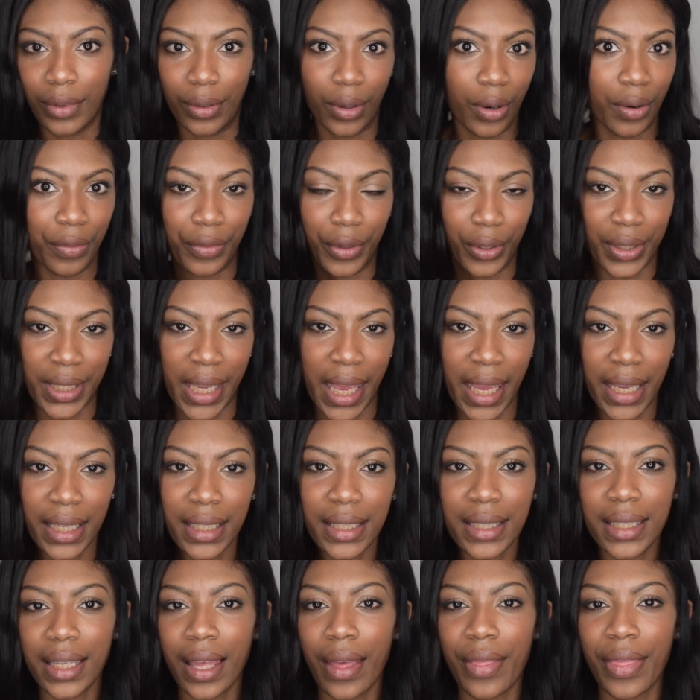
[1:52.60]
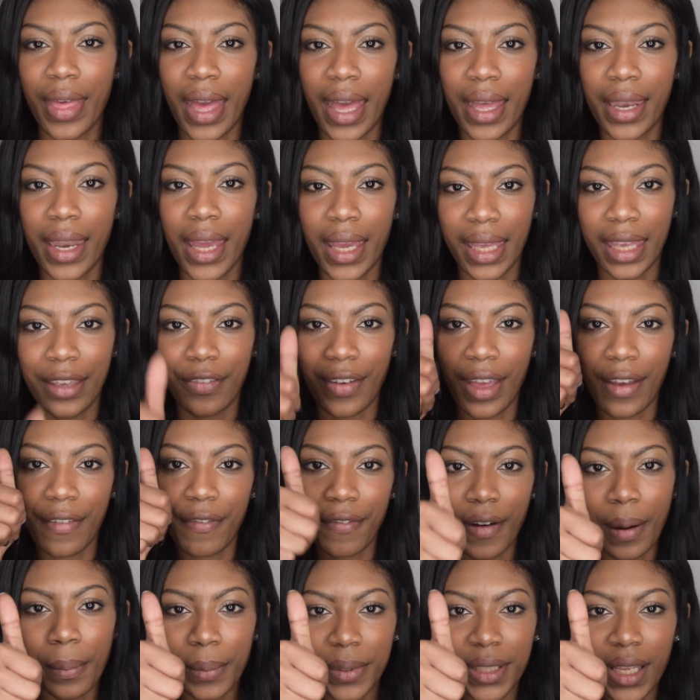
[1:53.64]
of your taste, then give it a
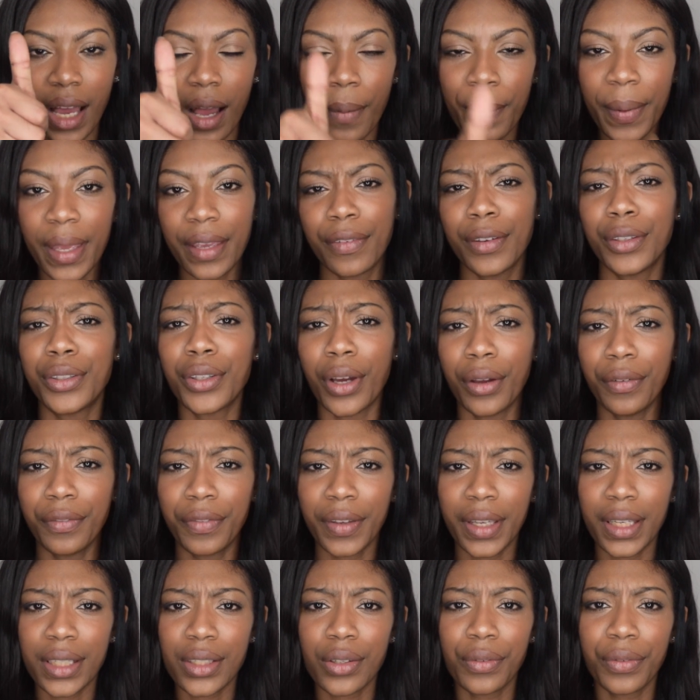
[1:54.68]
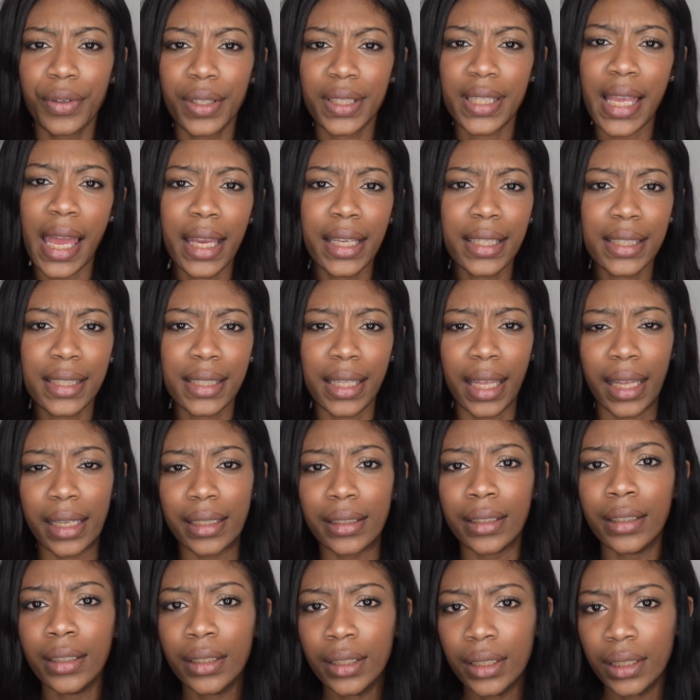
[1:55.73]
thumbs up. If you don't think it's of your taste, then
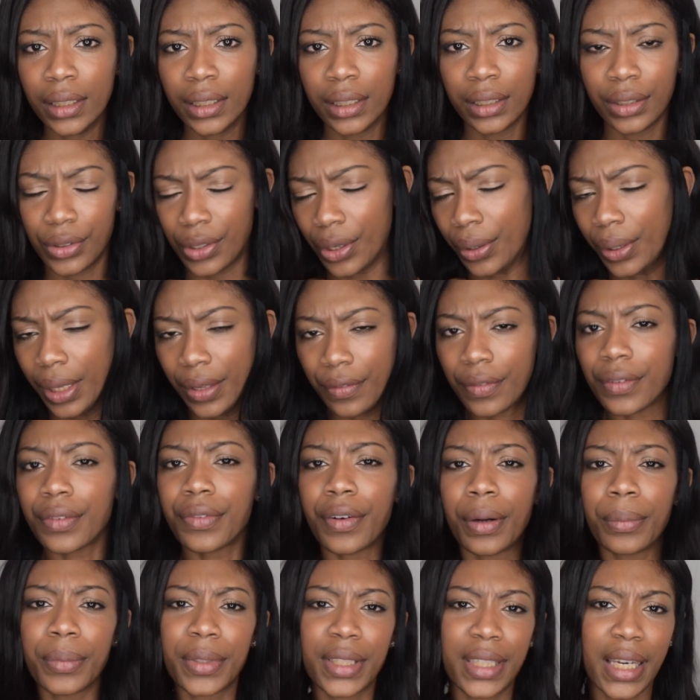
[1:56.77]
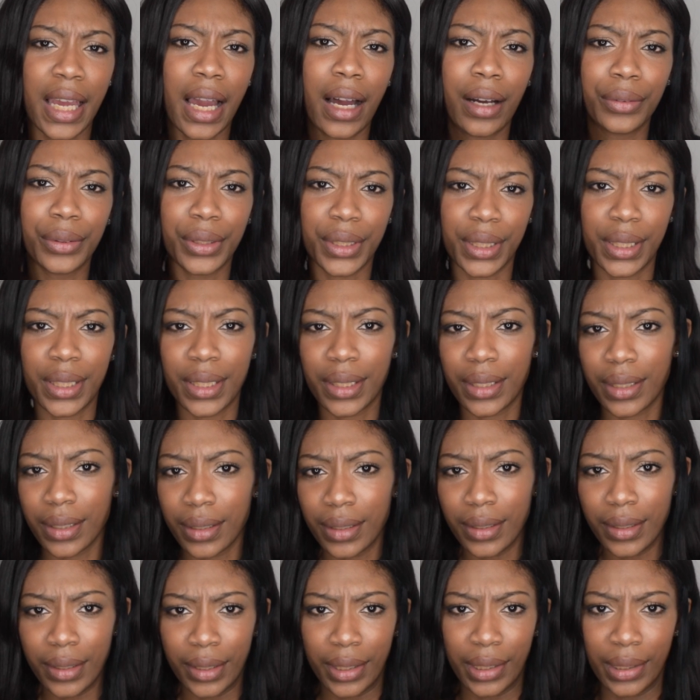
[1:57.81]
don't give it thumbs down. Just
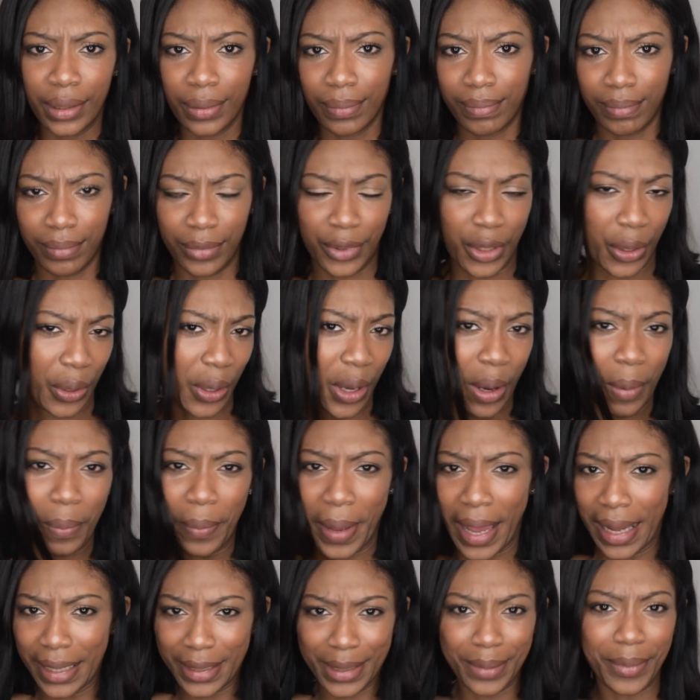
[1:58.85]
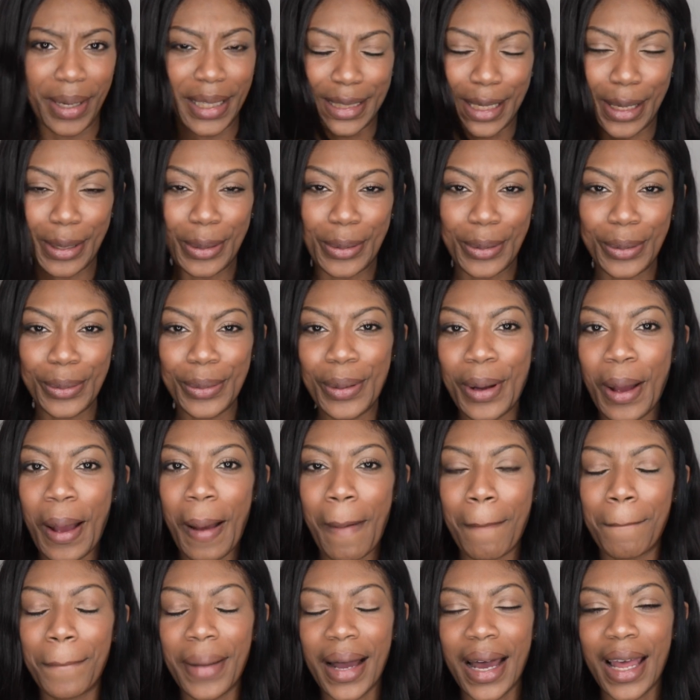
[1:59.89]
don't come back to my channel.
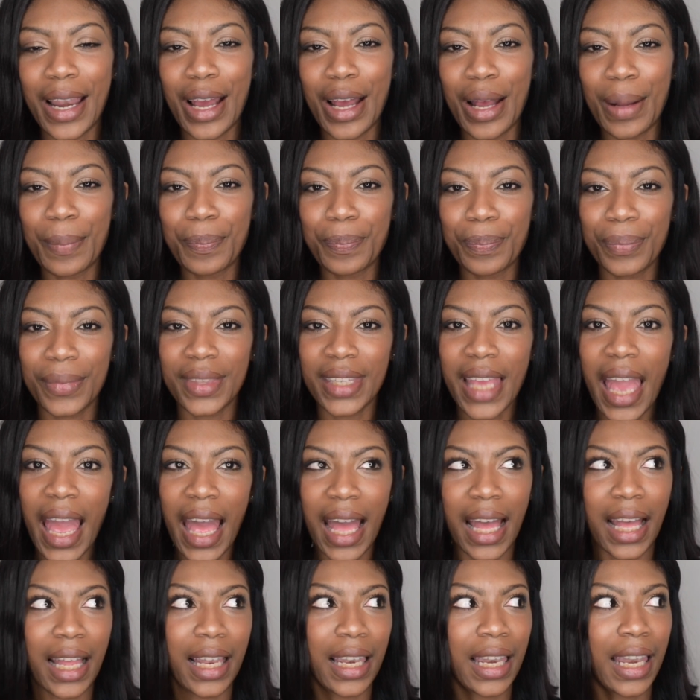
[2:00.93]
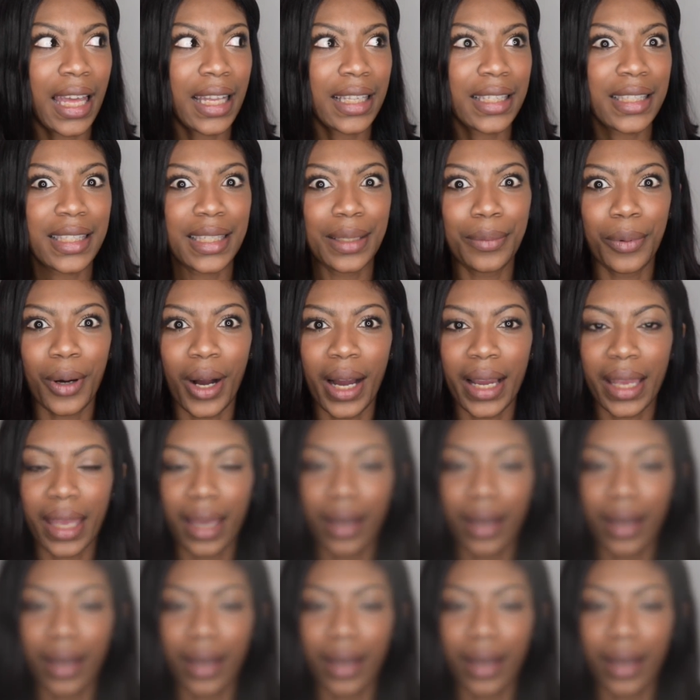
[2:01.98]
But yeah, let's see what I